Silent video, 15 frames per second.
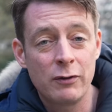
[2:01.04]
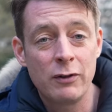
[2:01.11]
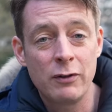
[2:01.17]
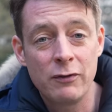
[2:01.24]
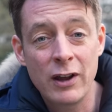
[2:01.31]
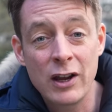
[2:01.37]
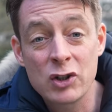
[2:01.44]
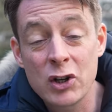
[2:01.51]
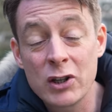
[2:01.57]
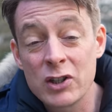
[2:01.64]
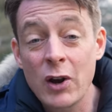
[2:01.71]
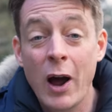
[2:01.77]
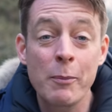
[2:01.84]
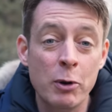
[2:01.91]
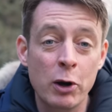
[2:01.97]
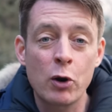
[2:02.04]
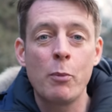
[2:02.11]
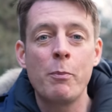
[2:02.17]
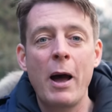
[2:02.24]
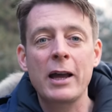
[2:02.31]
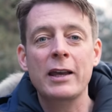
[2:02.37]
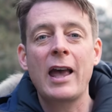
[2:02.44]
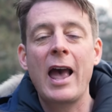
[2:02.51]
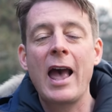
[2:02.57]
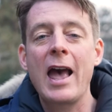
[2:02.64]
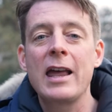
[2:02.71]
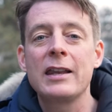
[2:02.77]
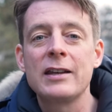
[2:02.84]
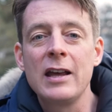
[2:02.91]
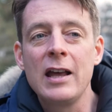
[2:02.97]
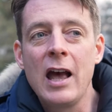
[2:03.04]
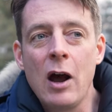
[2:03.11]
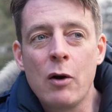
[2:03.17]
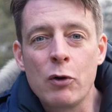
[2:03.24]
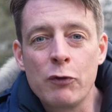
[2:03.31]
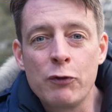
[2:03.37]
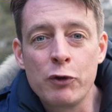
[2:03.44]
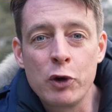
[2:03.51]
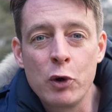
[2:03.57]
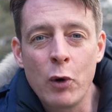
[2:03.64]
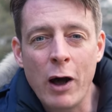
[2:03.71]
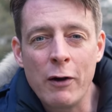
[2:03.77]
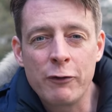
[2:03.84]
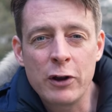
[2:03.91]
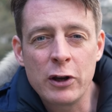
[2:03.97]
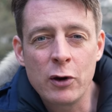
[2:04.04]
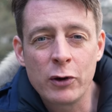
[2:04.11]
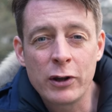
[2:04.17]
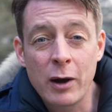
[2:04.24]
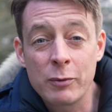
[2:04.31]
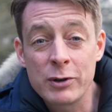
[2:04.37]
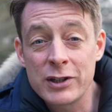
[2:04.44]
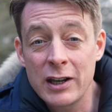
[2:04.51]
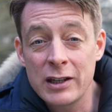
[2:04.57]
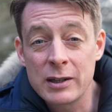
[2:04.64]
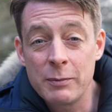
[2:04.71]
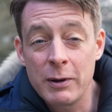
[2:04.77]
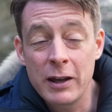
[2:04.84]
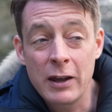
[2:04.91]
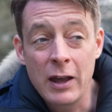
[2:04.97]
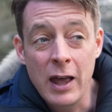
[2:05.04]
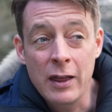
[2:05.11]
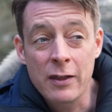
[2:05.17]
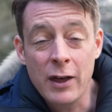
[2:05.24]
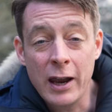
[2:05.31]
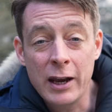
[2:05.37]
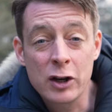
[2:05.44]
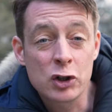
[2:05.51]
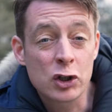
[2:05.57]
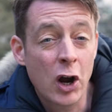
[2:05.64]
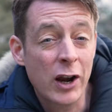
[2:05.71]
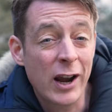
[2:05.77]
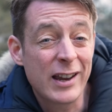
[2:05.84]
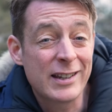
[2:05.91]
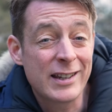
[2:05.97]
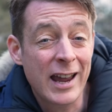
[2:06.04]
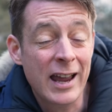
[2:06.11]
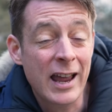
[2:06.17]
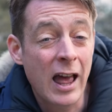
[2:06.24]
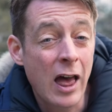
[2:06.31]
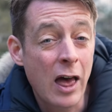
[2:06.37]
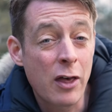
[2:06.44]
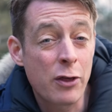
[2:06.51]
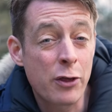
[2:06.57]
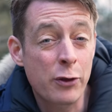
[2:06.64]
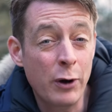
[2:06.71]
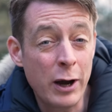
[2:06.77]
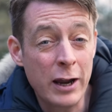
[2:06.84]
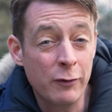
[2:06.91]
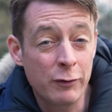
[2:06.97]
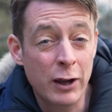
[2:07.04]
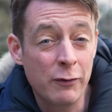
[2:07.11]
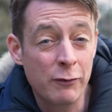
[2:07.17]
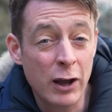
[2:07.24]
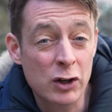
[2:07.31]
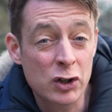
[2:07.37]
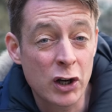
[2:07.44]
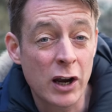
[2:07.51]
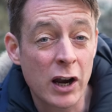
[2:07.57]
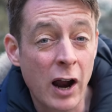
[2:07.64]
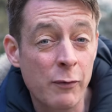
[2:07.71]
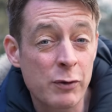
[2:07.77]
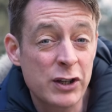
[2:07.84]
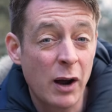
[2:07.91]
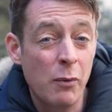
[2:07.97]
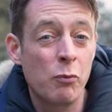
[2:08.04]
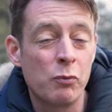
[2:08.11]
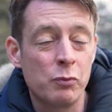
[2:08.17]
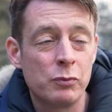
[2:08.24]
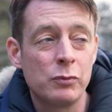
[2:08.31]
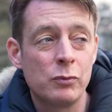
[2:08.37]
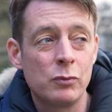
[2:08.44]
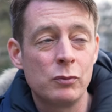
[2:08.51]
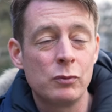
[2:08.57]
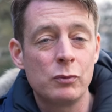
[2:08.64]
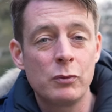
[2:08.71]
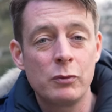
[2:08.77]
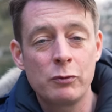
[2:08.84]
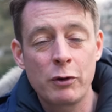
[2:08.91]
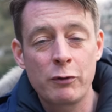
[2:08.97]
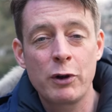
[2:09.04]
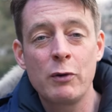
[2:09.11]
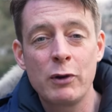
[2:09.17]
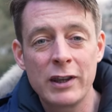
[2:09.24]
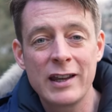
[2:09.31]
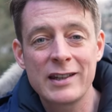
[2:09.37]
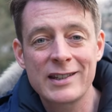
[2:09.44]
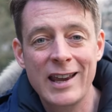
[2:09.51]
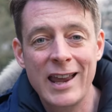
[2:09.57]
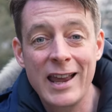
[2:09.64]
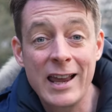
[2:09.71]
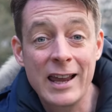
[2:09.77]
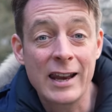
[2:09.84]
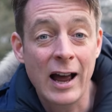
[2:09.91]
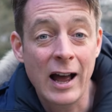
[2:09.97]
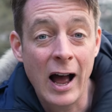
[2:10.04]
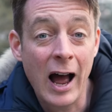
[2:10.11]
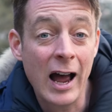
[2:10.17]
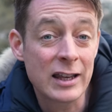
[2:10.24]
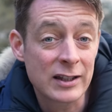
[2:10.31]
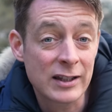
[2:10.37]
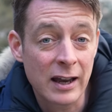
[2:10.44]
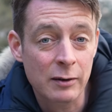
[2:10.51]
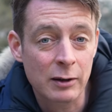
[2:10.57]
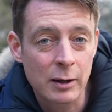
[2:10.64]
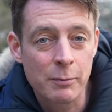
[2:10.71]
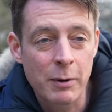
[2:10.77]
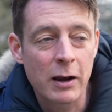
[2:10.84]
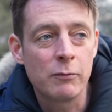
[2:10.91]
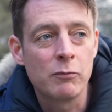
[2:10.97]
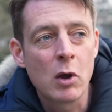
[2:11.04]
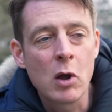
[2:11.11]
invasion. So I'm going to go back and review a video that was sent to me that he shot on day 3 of the invasion. And obviously I'm reviewing this in hindsight a little bit